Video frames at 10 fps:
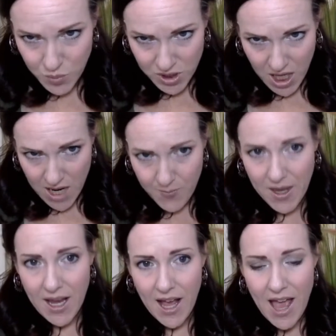we're
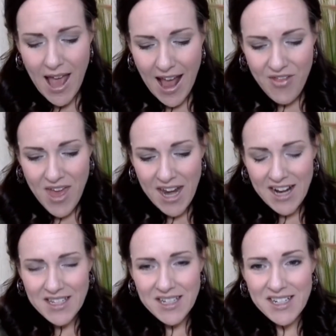typing, and then it
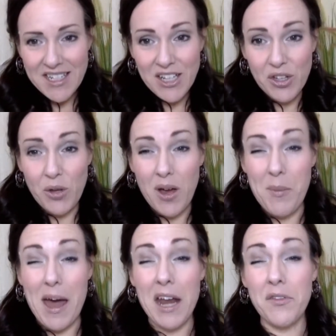isn't until you
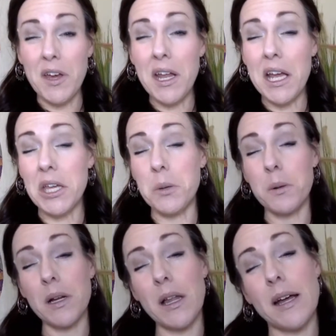come out of it and you
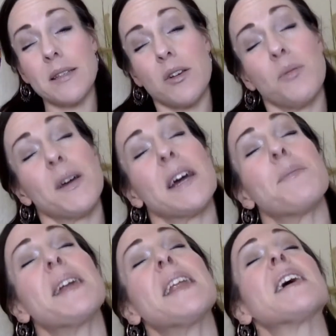realize, oh my God,
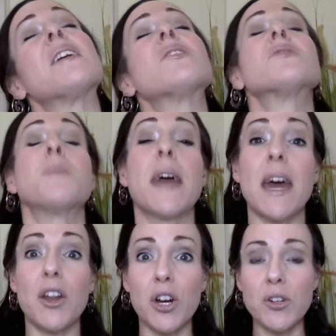my neck hurts, my
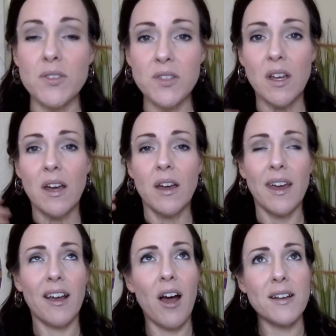head hurts.
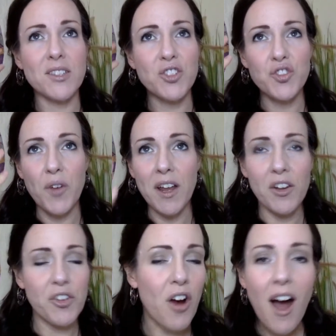It causes strain
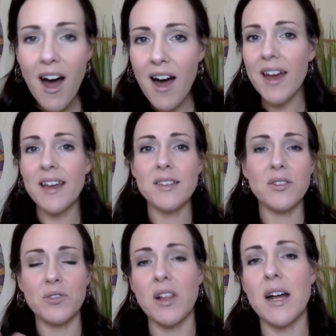on your eyes.
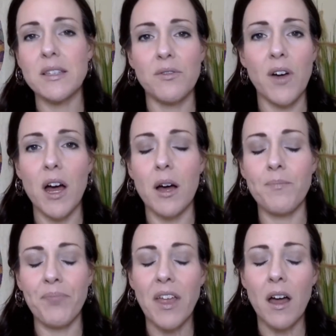There's a lot of
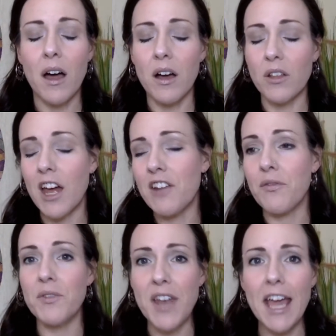
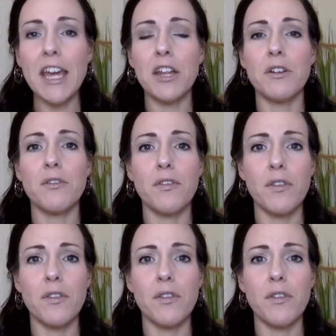negative